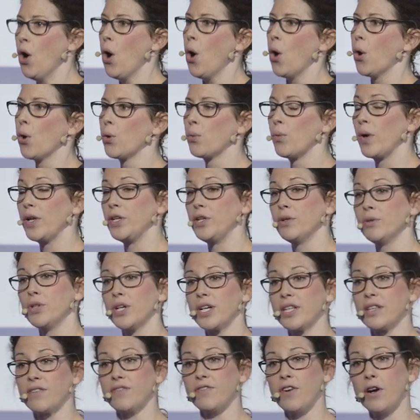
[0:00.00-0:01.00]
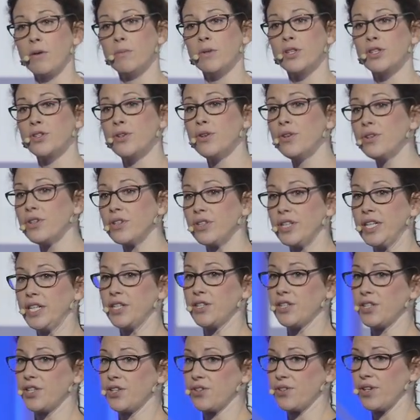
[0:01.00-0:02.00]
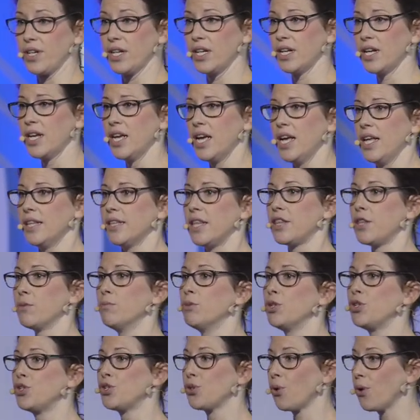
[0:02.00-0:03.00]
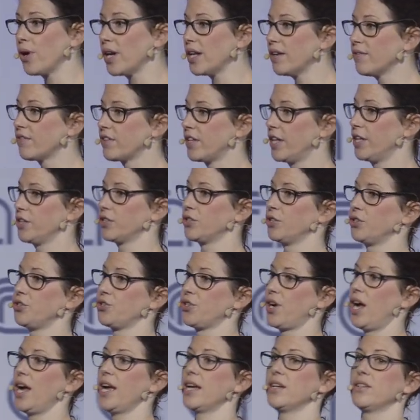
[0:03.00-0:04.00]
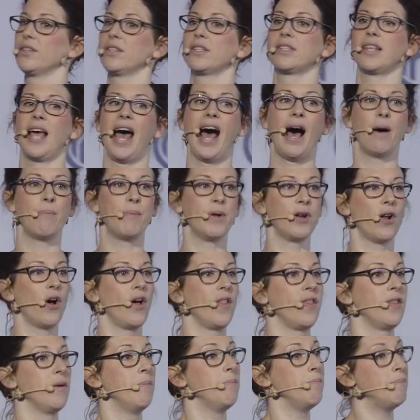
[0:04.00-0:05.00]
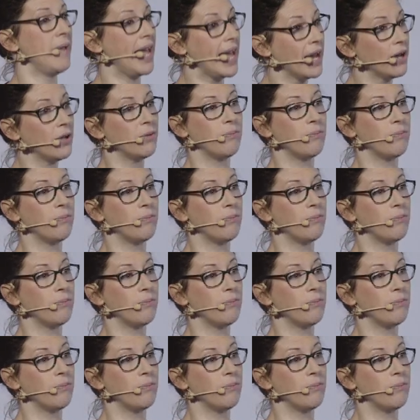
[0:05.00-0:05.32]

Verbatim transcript: Or when you look at the pharmaceutical industry, that the majority of clinical trials happen on the male